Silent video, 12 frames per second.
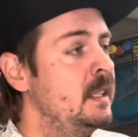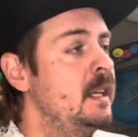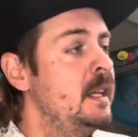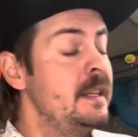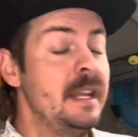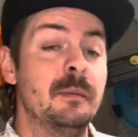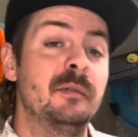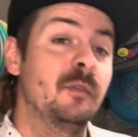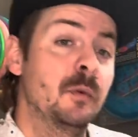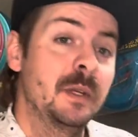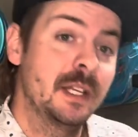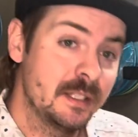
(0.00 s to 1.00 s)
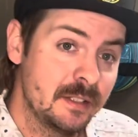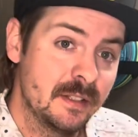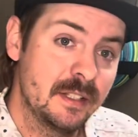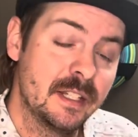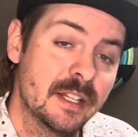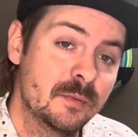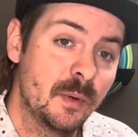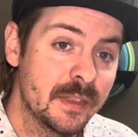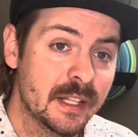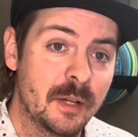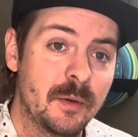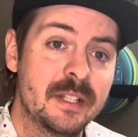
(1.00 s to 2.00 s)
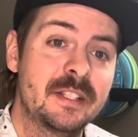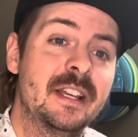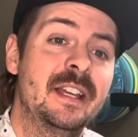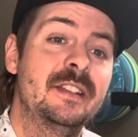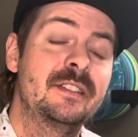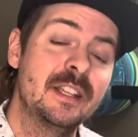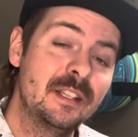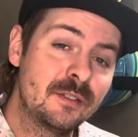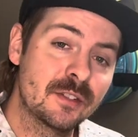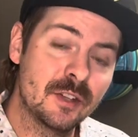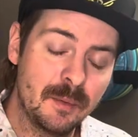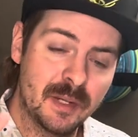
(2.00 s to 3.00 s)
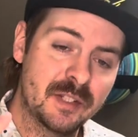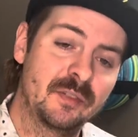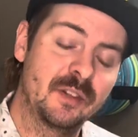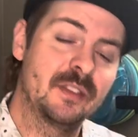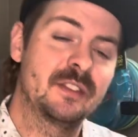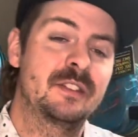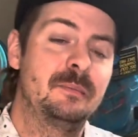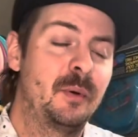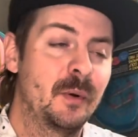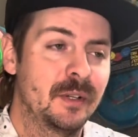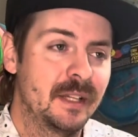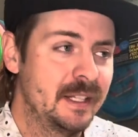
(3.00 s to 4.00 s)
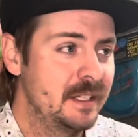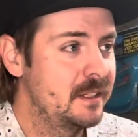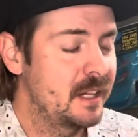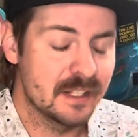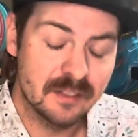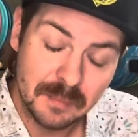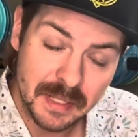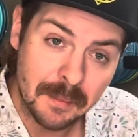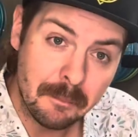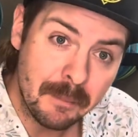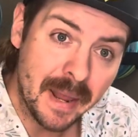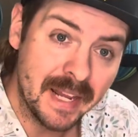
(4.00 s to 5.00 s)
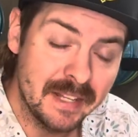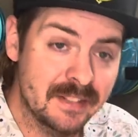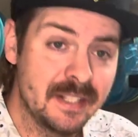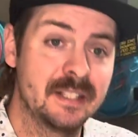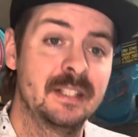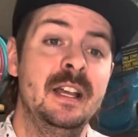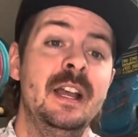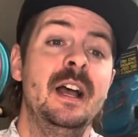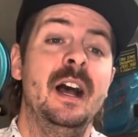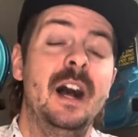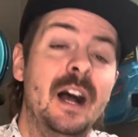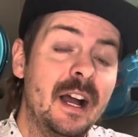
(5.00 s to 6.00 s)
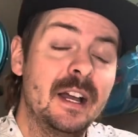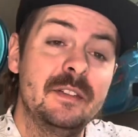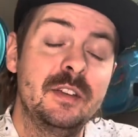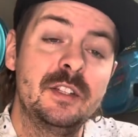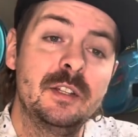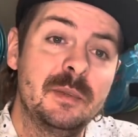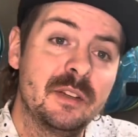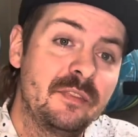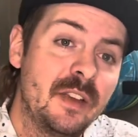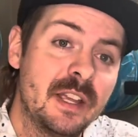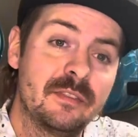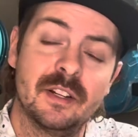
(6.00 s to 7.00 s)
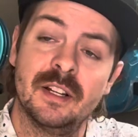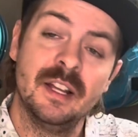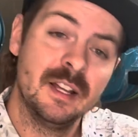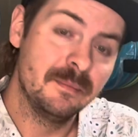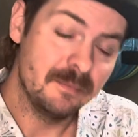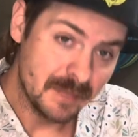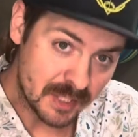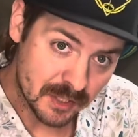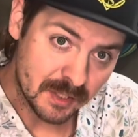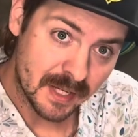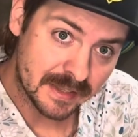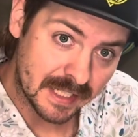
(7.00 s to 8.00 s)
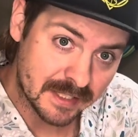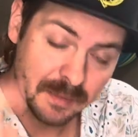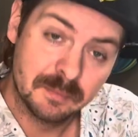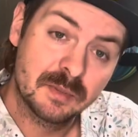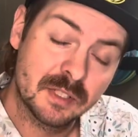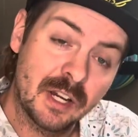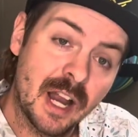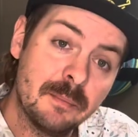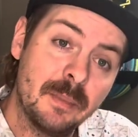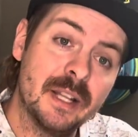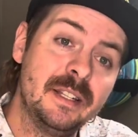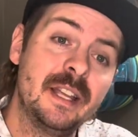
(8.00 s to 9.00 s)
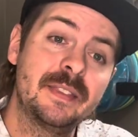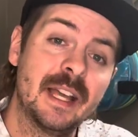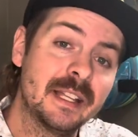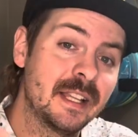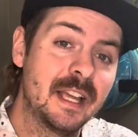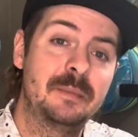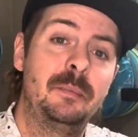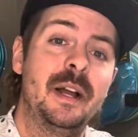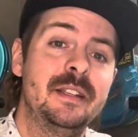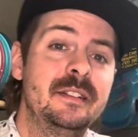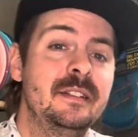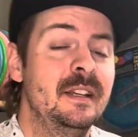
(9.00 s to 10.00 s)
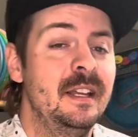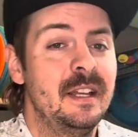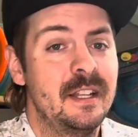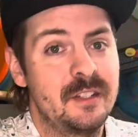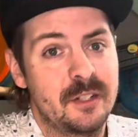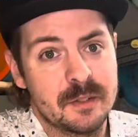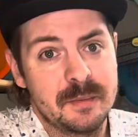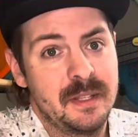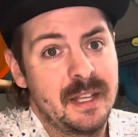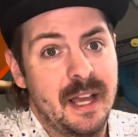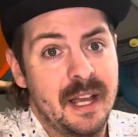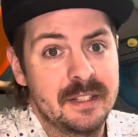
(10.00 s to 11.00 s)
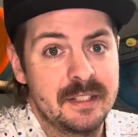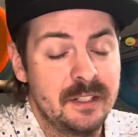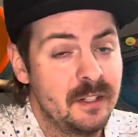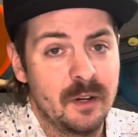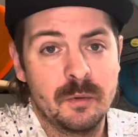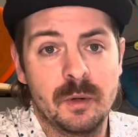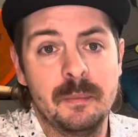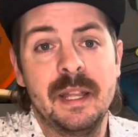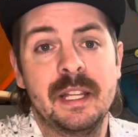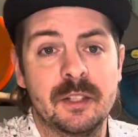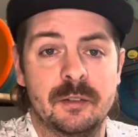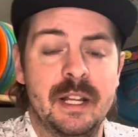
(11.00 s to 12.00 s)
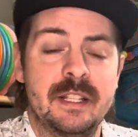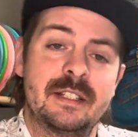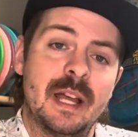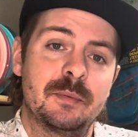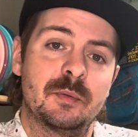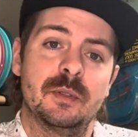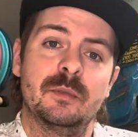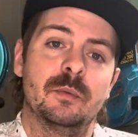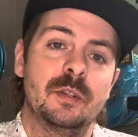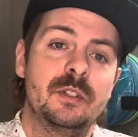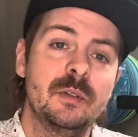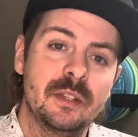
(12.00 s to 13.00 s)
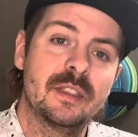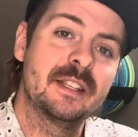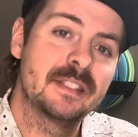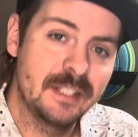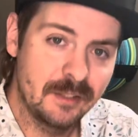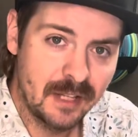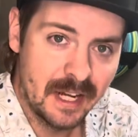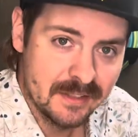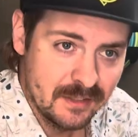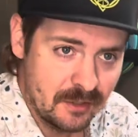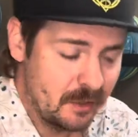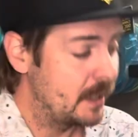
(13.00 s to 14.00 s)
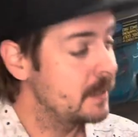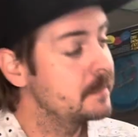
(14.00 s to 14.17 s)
Now, before we get into the disc, one thing I want to say is thank you so much for all the support lately. You guys have been amazing. If you can do me a favor, make sure you hit that subscribe button, hit that like button. It shows me that, you know, we're making the right steps. We're doing things that you guys enjoy.